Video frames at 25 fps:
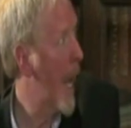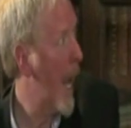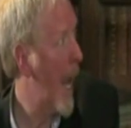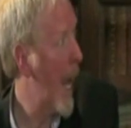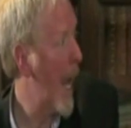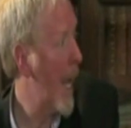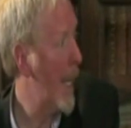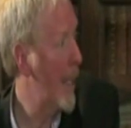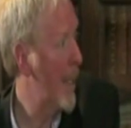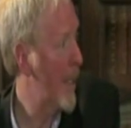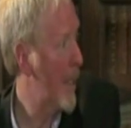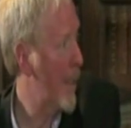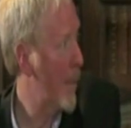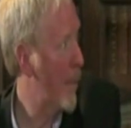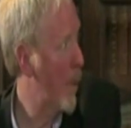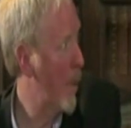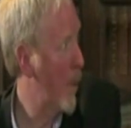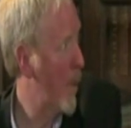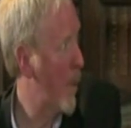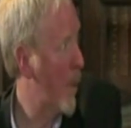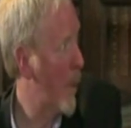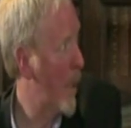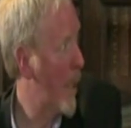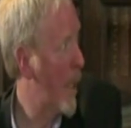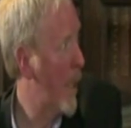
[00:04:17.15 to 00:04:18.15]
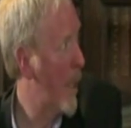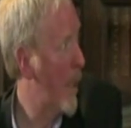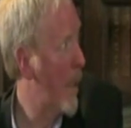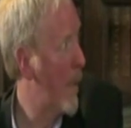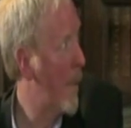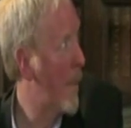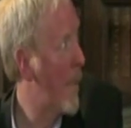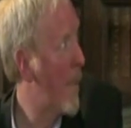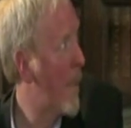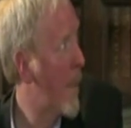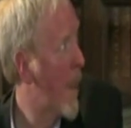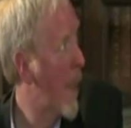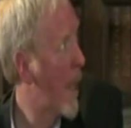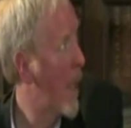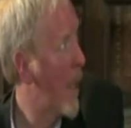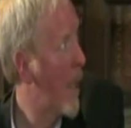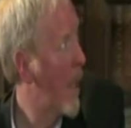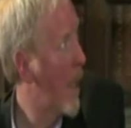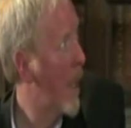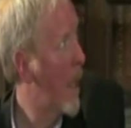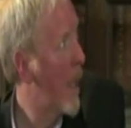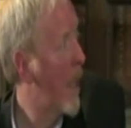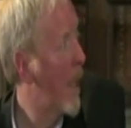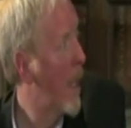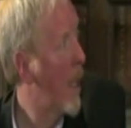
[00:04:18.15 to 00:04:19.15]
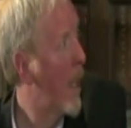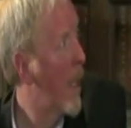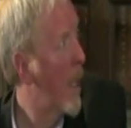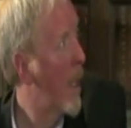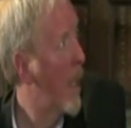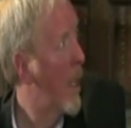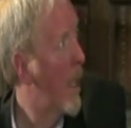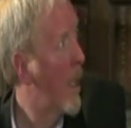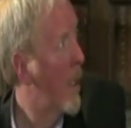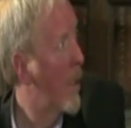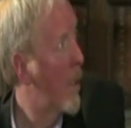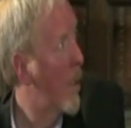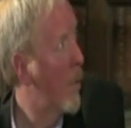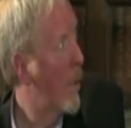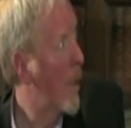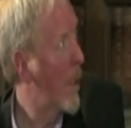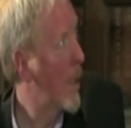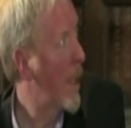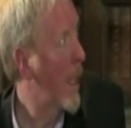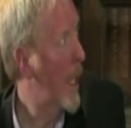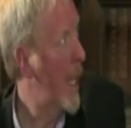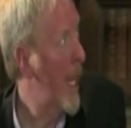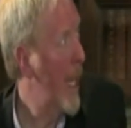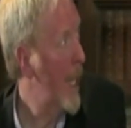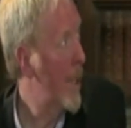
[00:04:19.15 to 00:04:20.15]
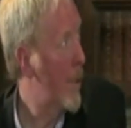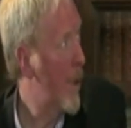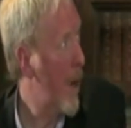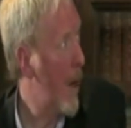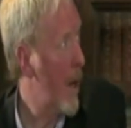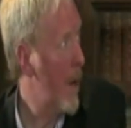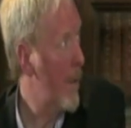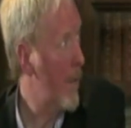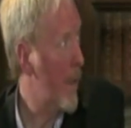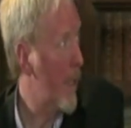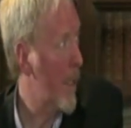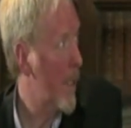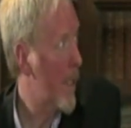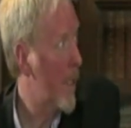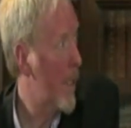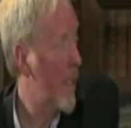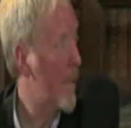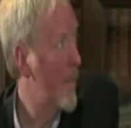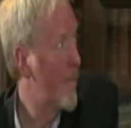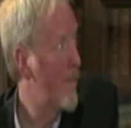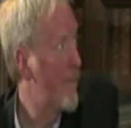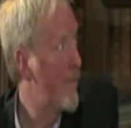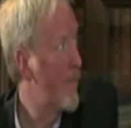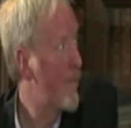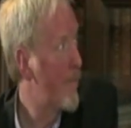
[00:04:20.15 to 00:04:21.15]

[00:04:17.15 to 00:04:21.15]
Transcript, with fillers: and support. So what are the key drivers?